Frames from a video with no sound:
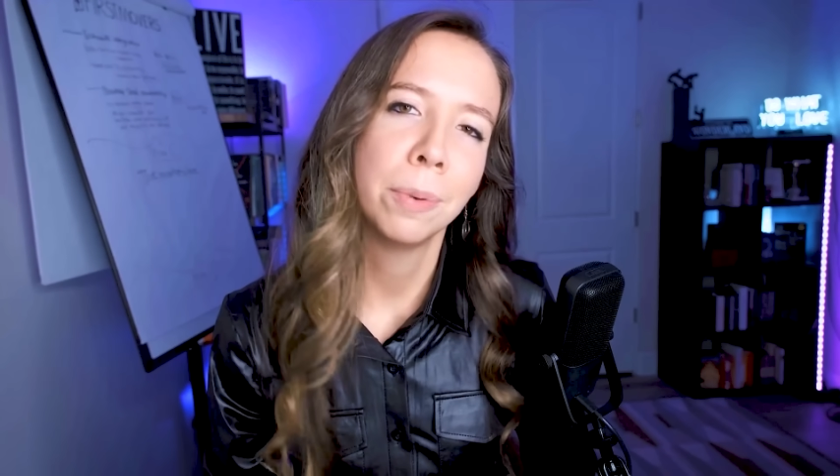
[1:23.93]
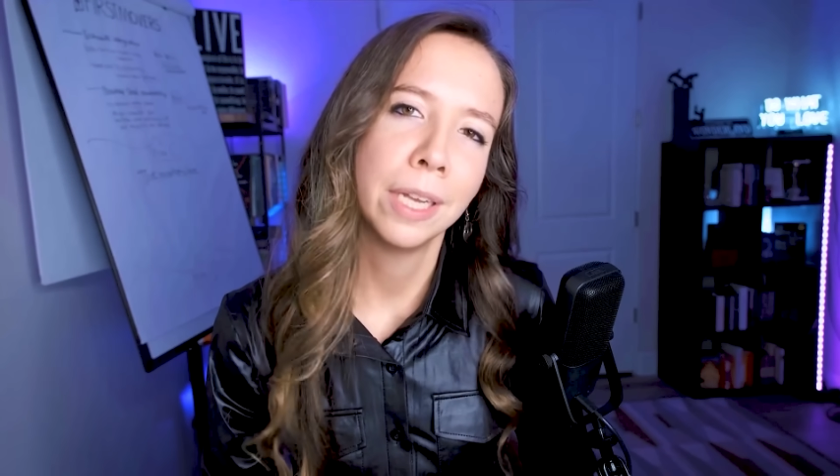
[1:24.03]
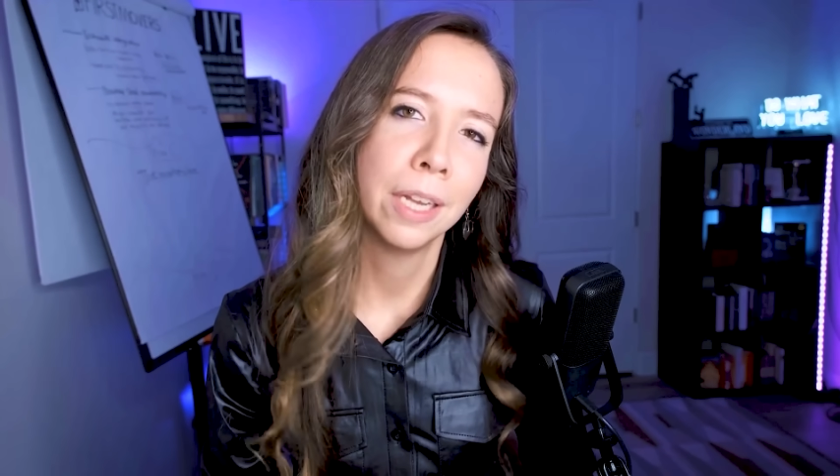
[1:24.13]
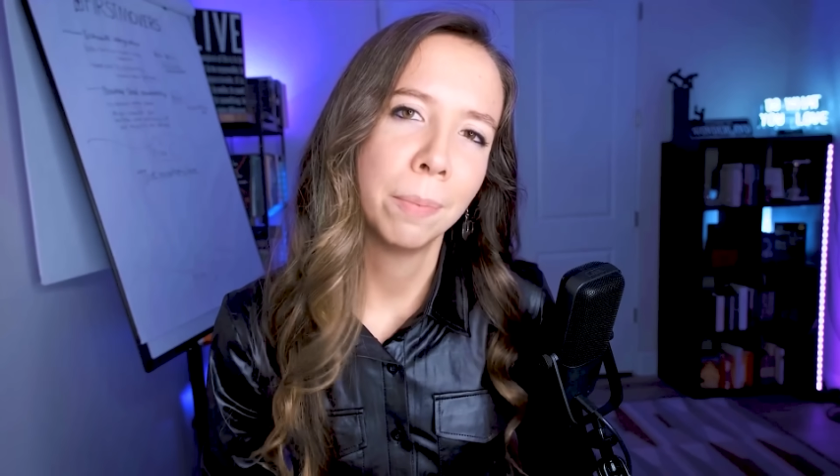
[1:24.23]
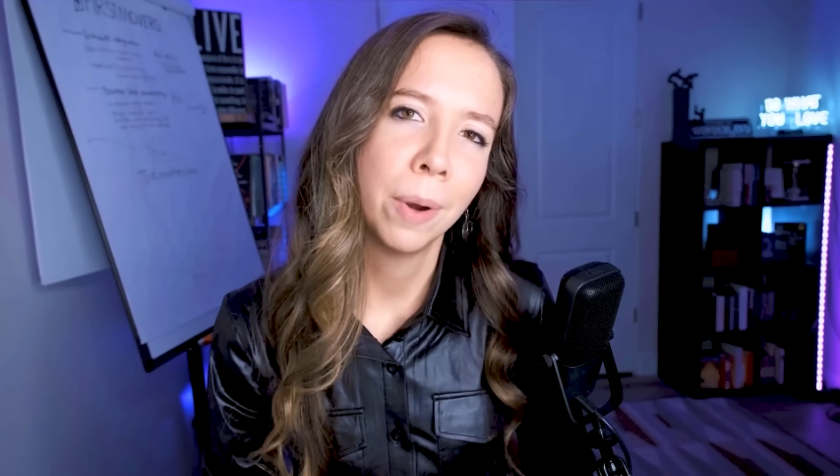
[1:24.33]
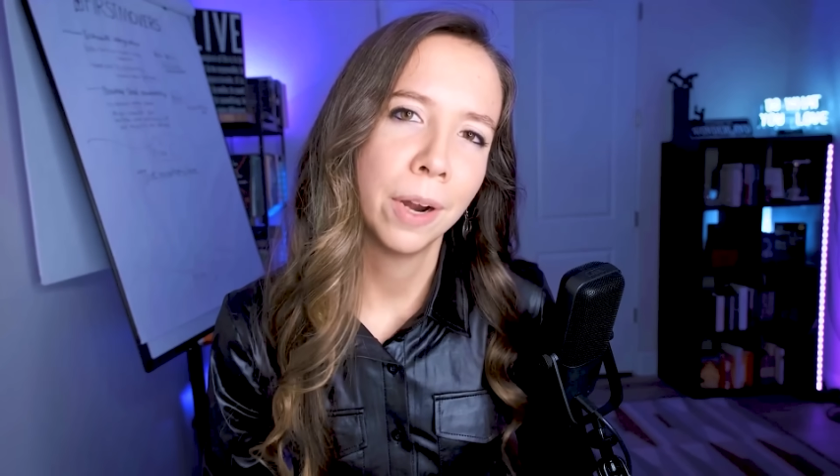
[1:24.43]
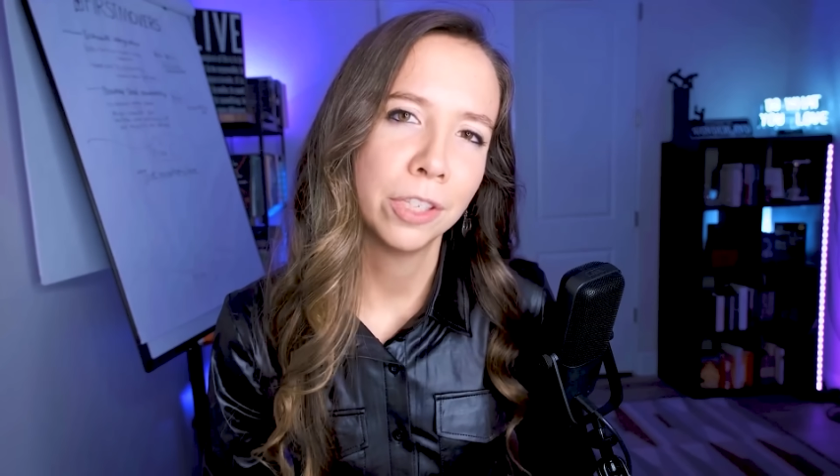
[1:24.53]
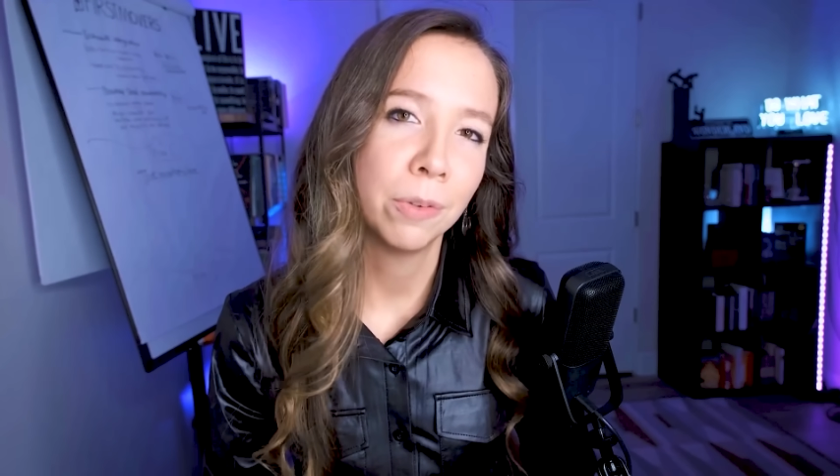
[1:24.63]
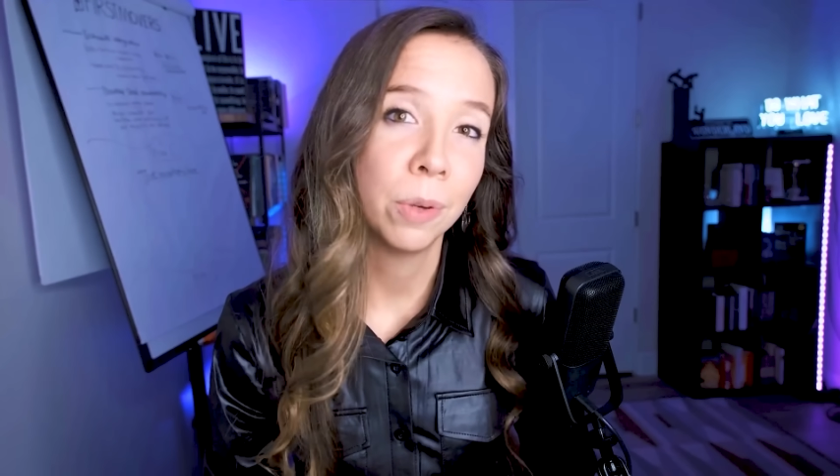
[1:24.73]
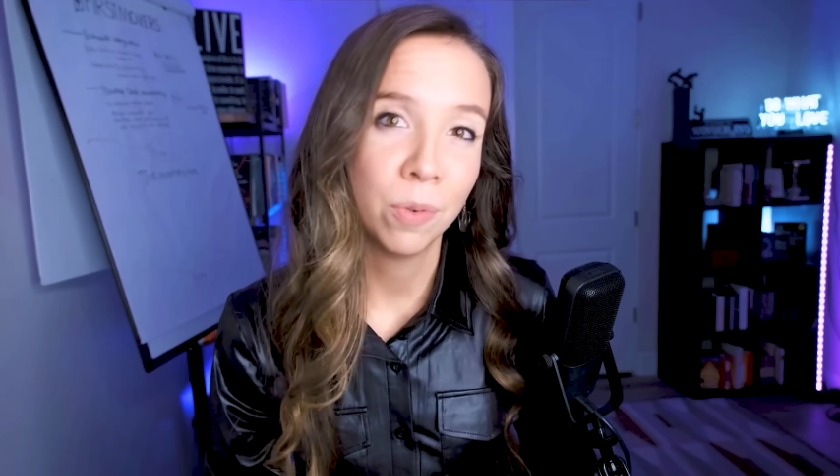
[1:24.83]
became
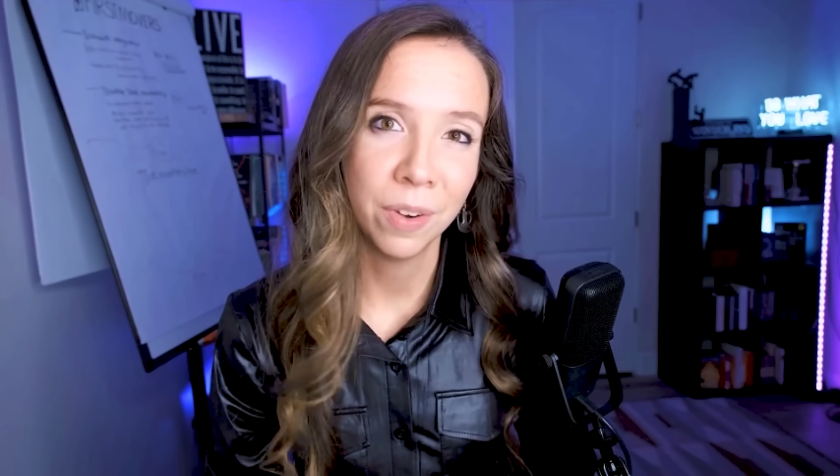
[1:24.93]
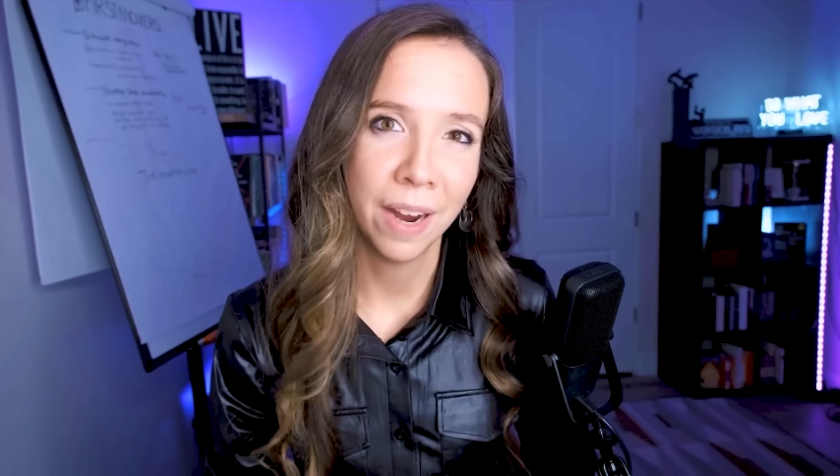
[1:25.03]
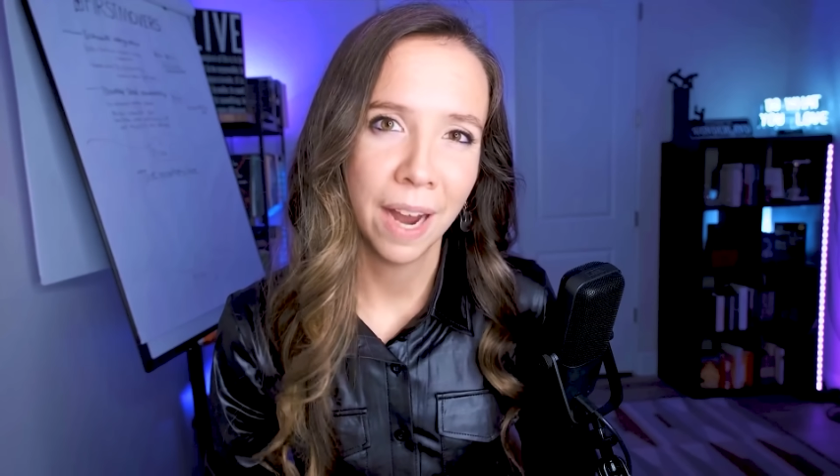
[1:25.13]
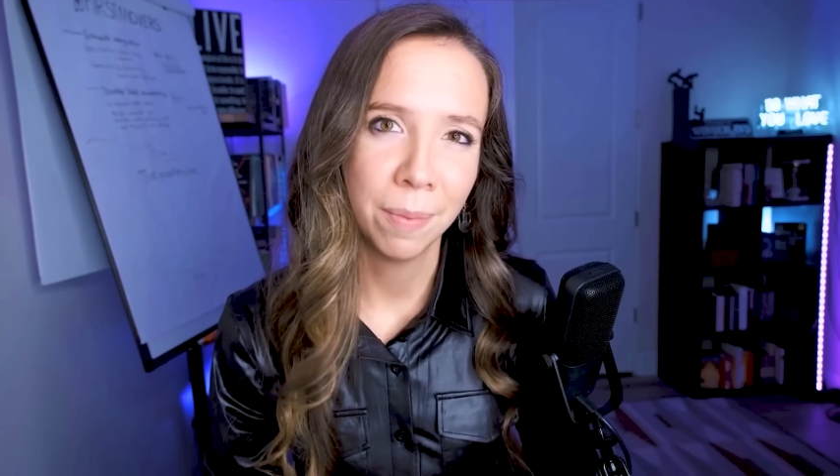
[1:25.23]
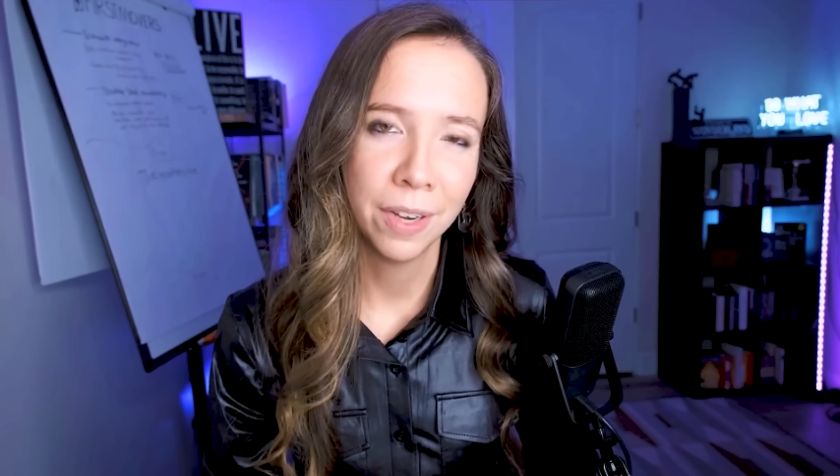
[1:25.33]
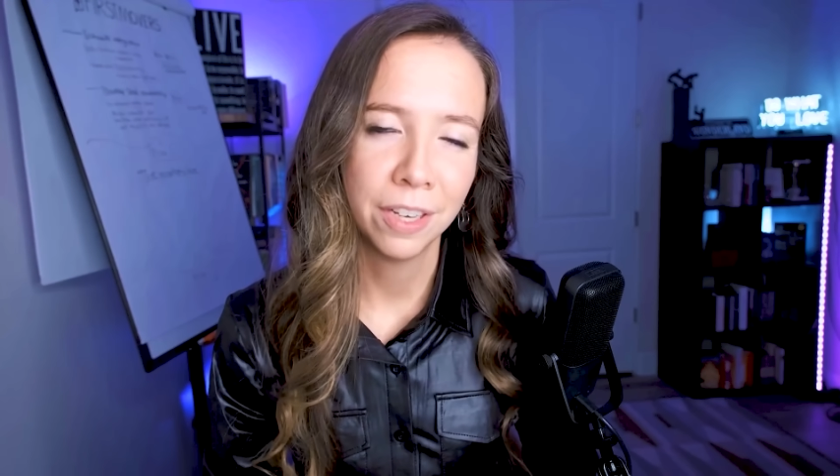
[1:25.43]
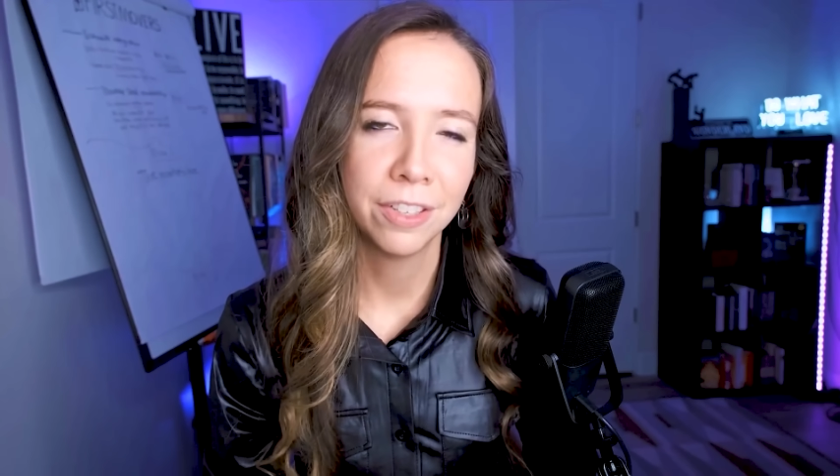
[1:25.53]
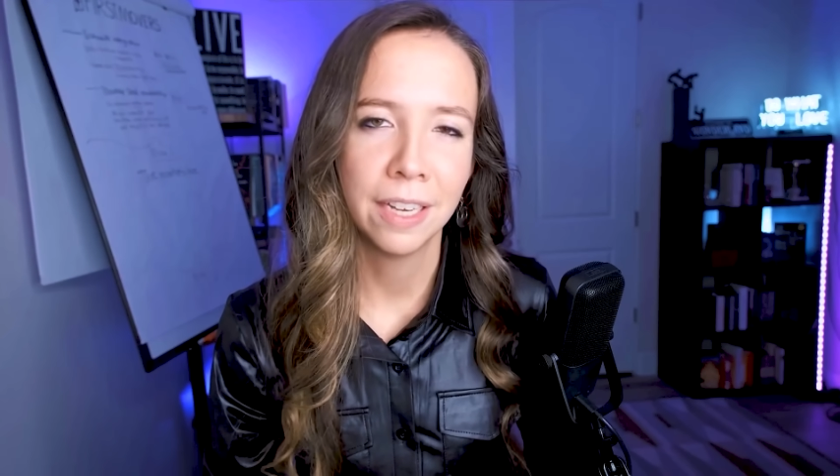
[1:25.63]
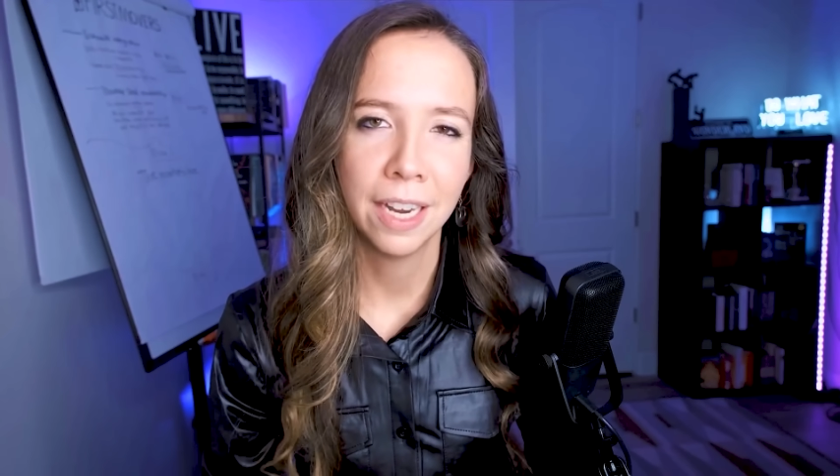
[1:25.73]
possible with Abacus